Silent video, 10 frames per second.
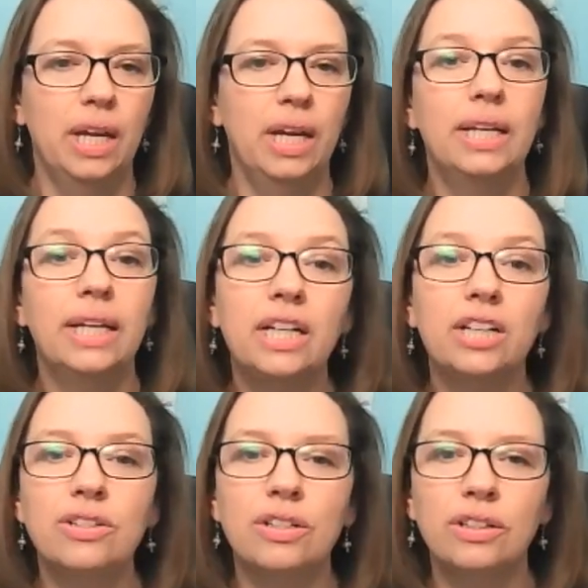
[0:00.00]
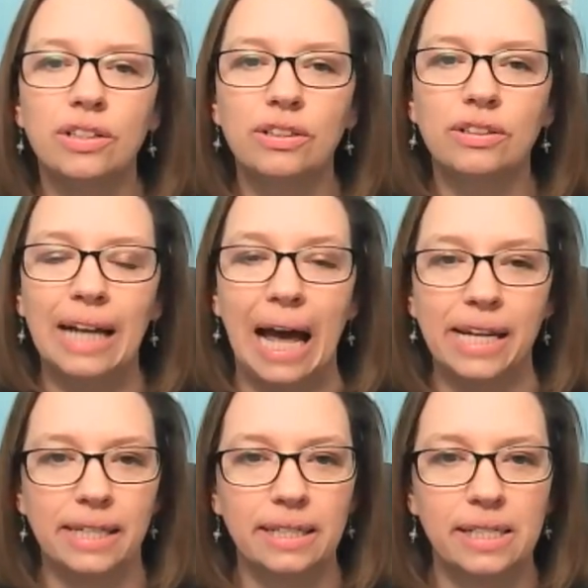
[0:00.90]
And here's a little
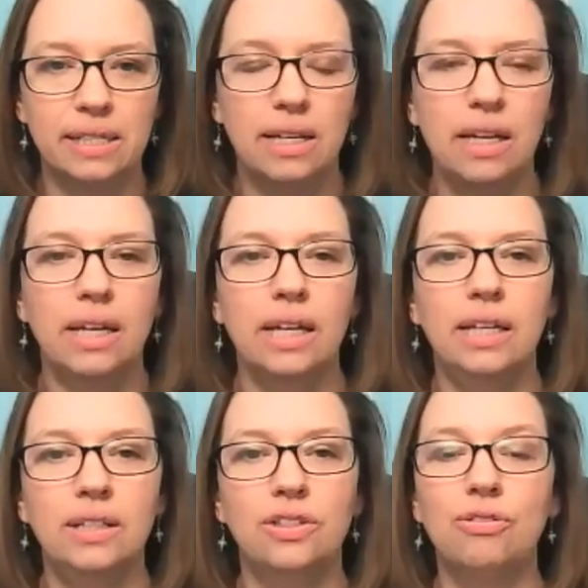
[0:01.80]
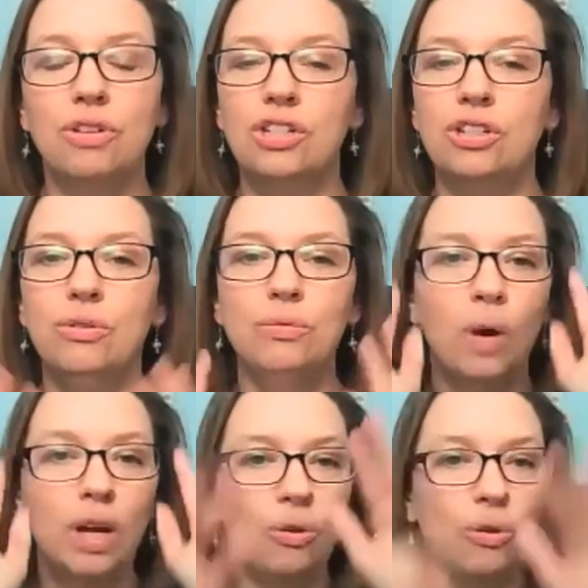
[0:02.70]
guidance: is you can do
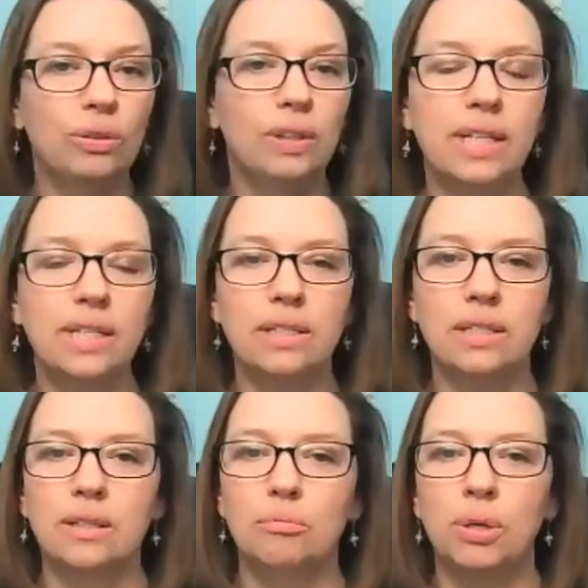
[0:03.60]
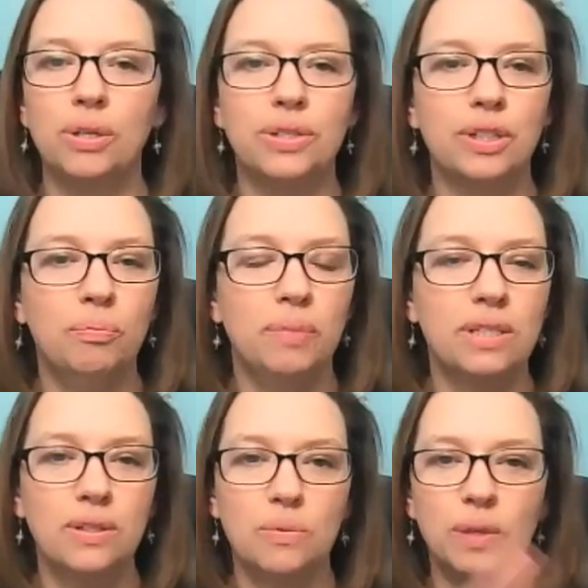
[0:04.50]
one whole list, personal,
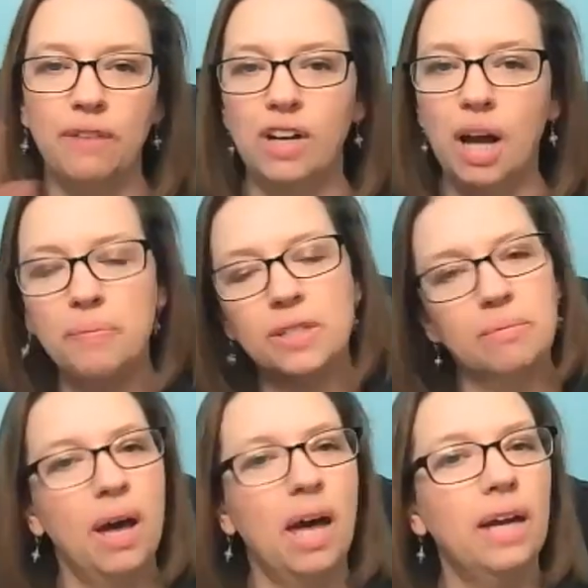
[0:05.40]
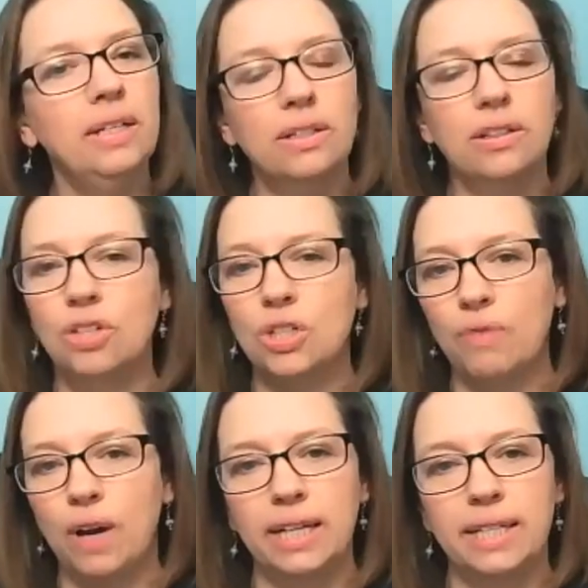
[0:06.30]
business, whatever comes to mind, you just
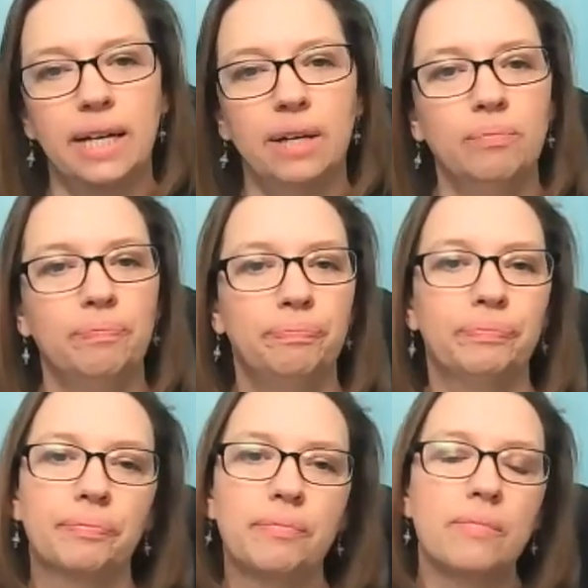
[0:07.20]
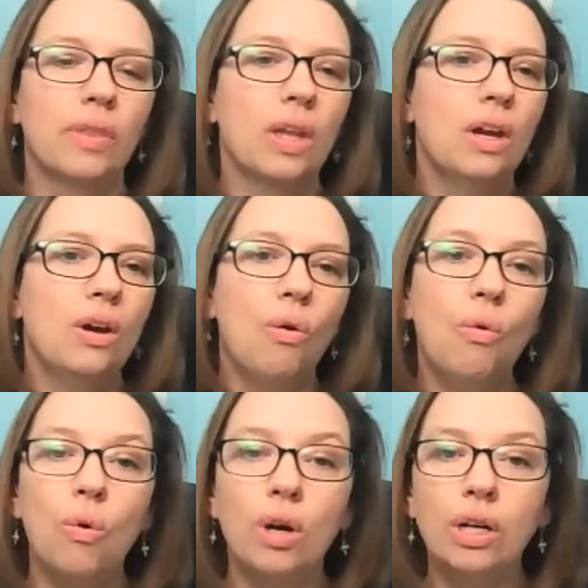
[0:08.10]
write it down.
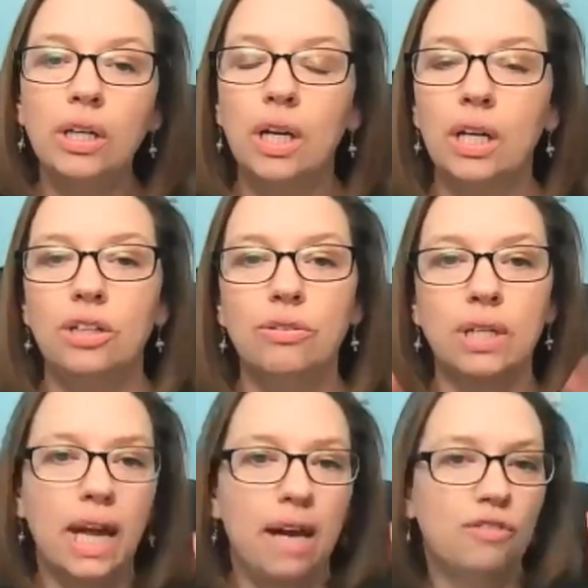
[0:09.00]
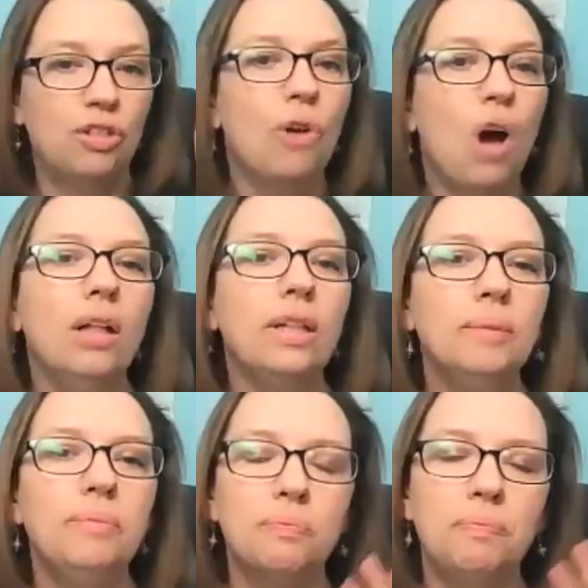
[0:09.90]
Or you can have 2
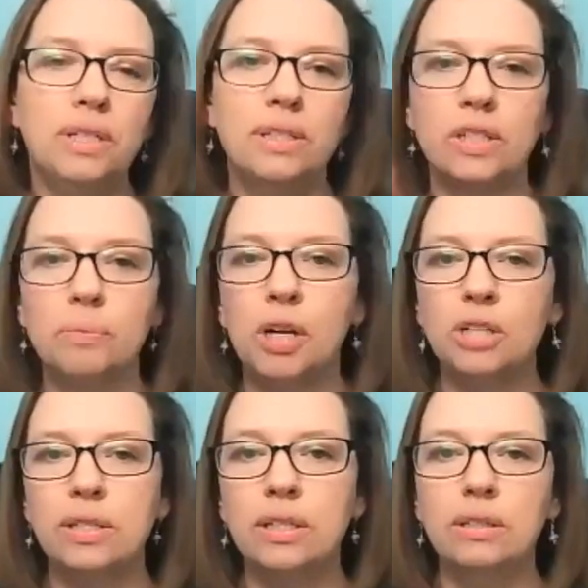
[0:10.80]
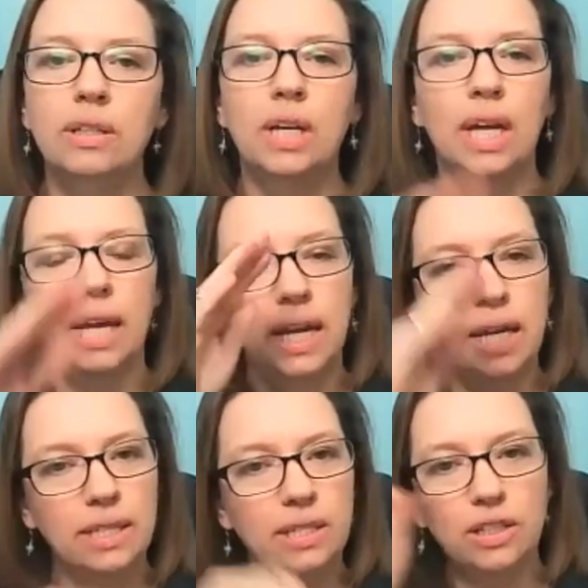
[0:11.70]
columns, business, personal,
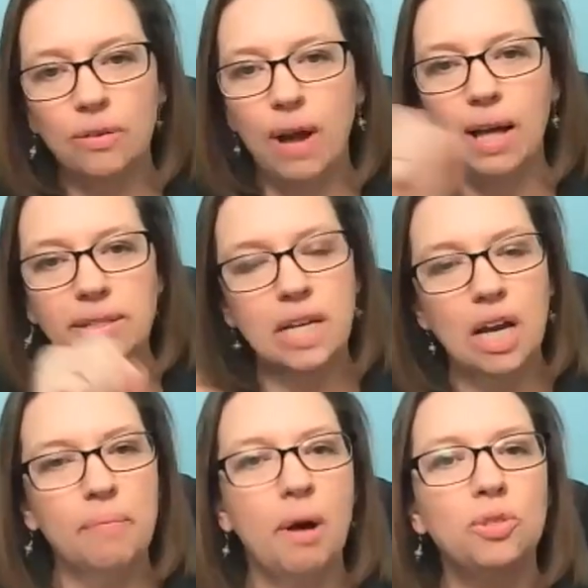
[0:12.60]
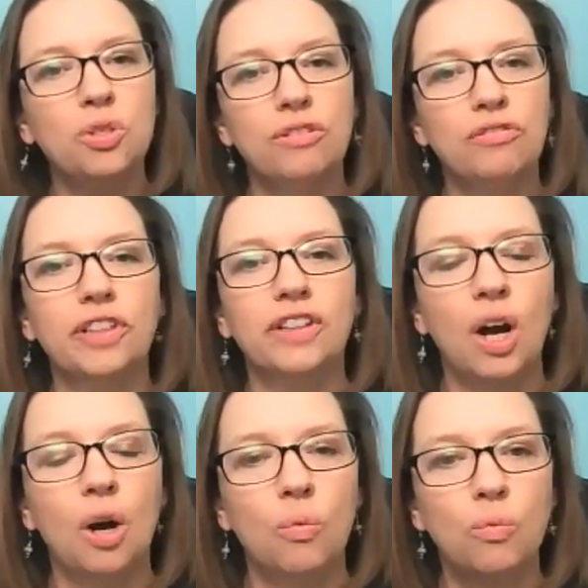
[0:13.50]
and as they come up, you can figure
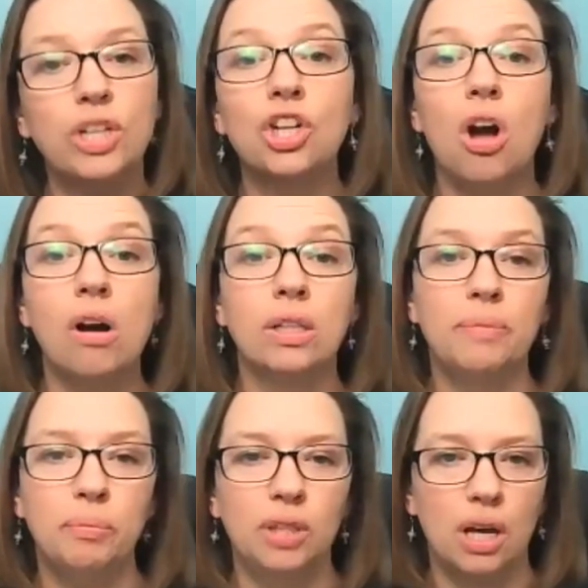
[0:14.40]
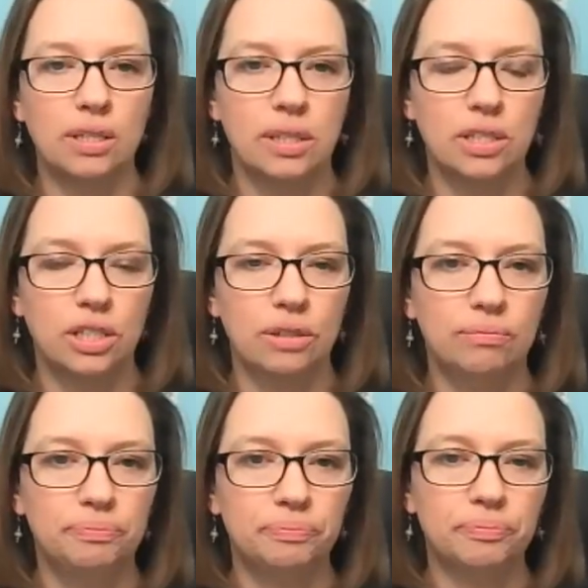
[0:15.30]
out which column it belongs into
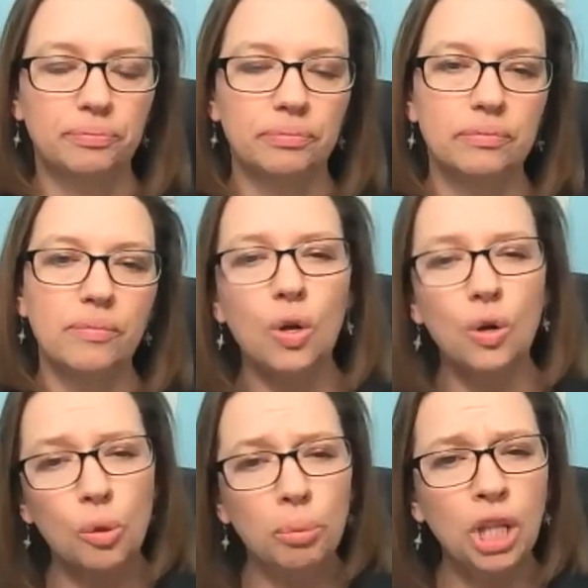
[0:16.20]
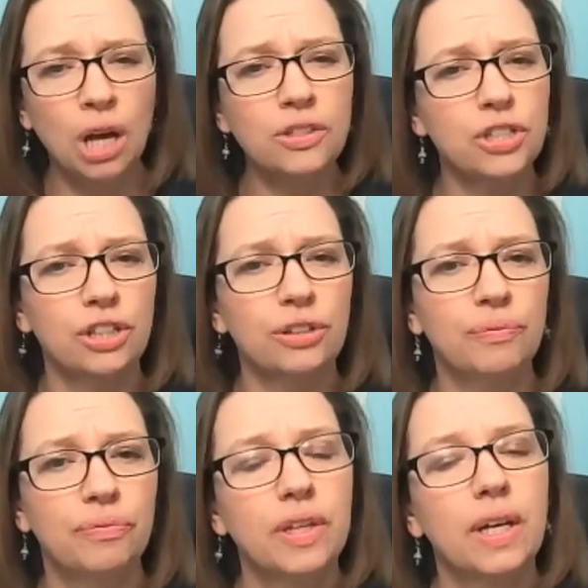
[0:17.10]
or belongs to.
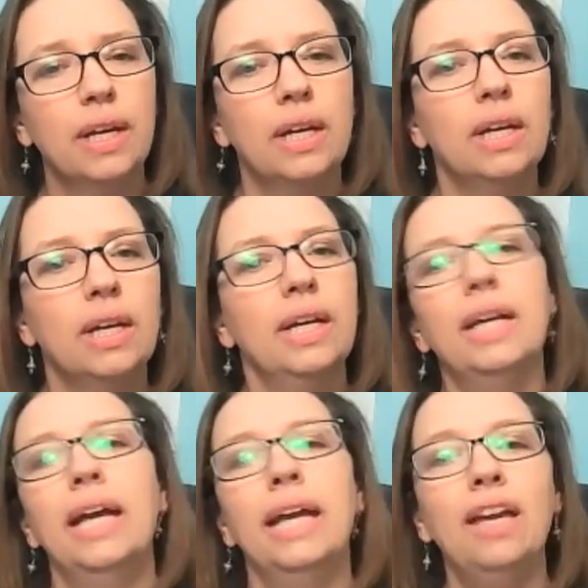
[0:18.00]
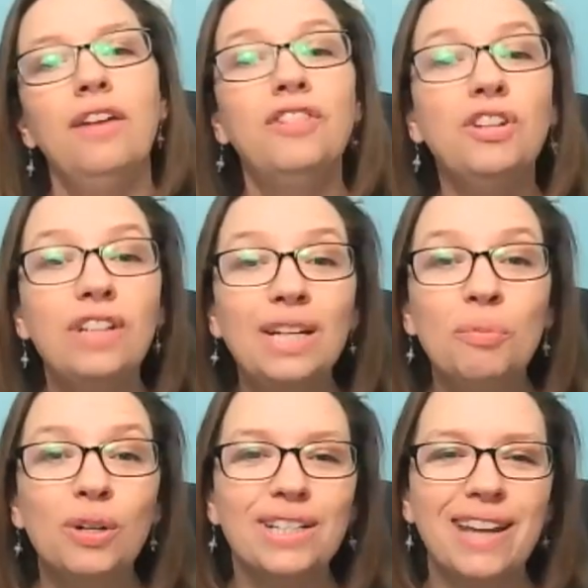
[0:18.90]
If you need
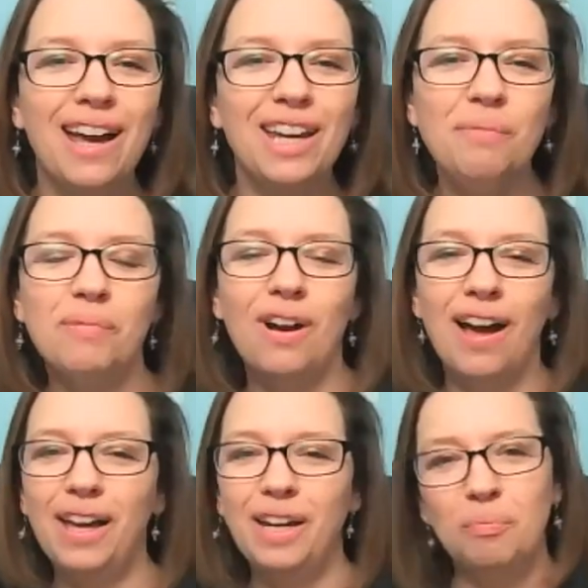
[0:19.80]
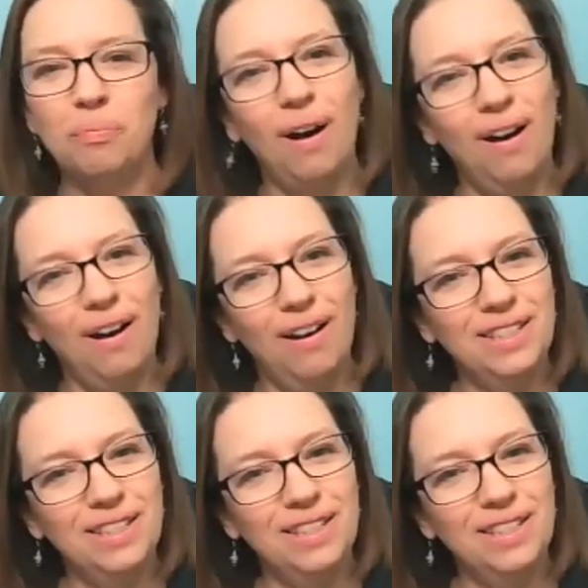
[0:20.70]
more time, go ahead and pause.